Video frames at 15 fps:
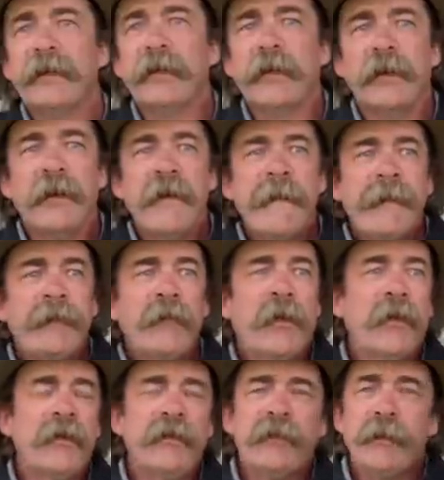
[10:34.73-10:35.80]
or or
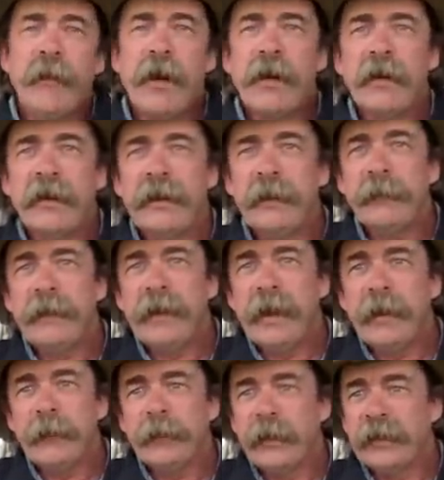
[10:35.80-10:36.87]
these modern
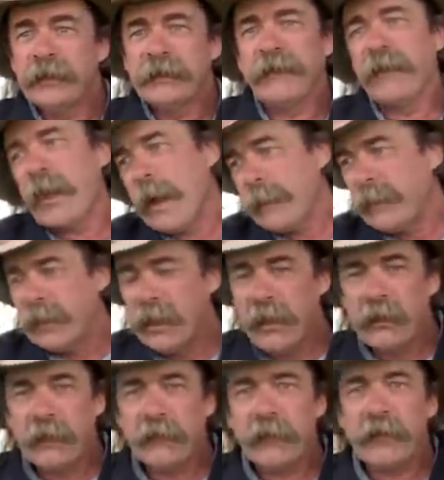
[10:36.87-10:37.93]
NBA players flopping
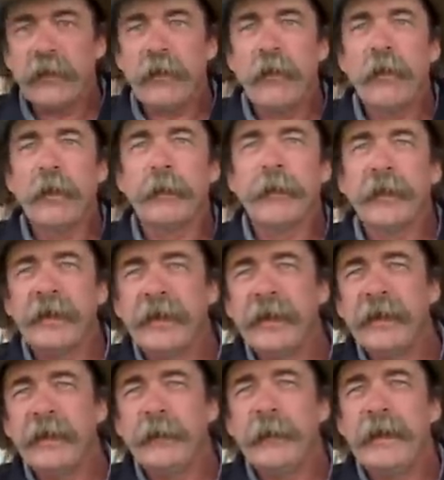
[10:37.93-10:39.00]
all over the court
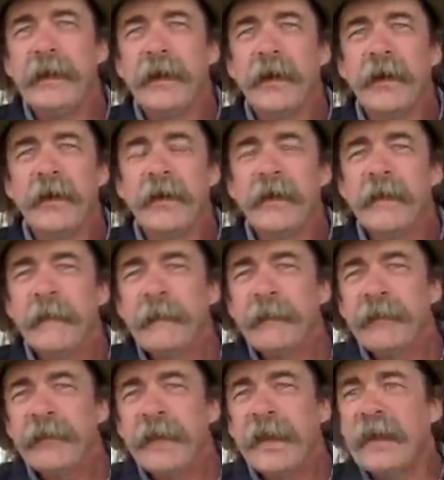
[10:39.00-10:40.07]
pretending to be hurt.
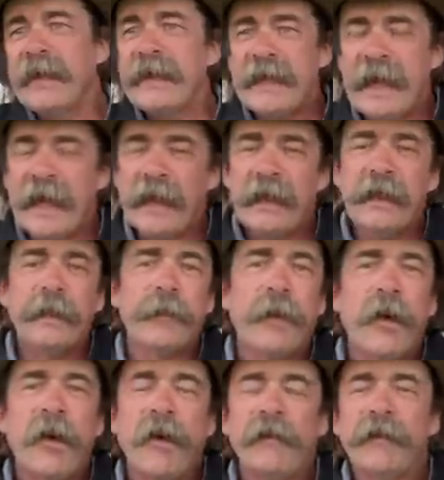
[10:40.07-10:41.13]
Now, he can't limp
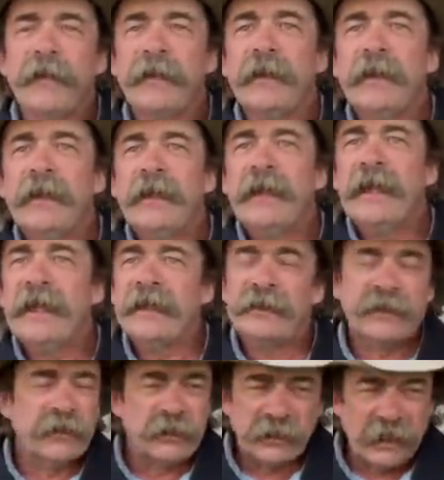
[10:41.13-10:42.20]
off and and
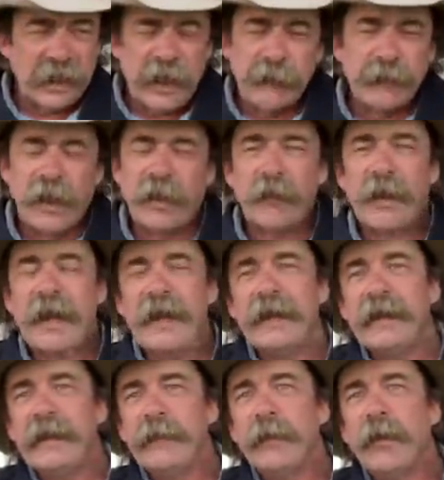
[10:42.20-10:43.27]
say I'm not riding
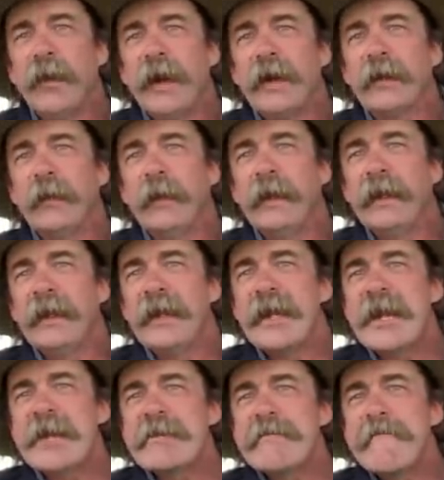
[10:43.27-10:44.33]
anymore. I quit.
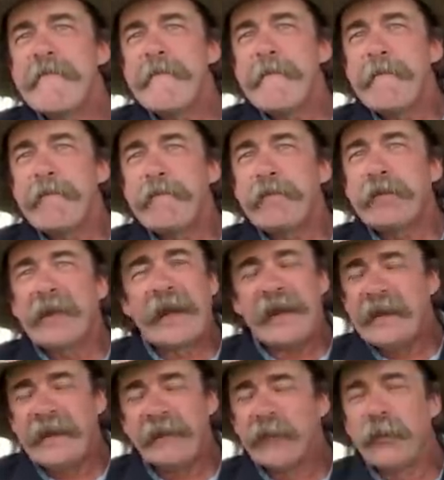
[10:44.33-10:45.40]
Ain't
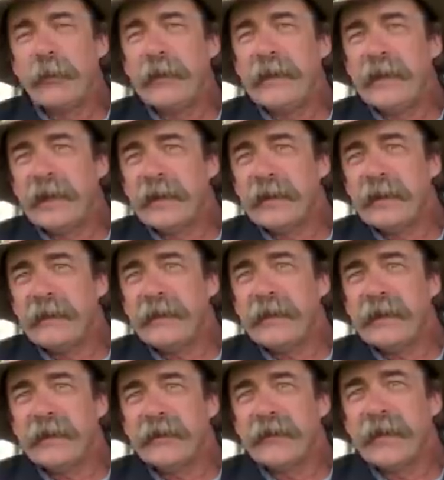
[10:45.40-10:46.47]
never gonna be nothing if he
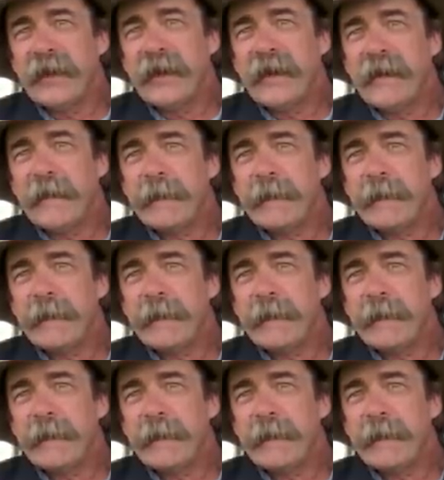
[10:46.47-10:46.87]
does that.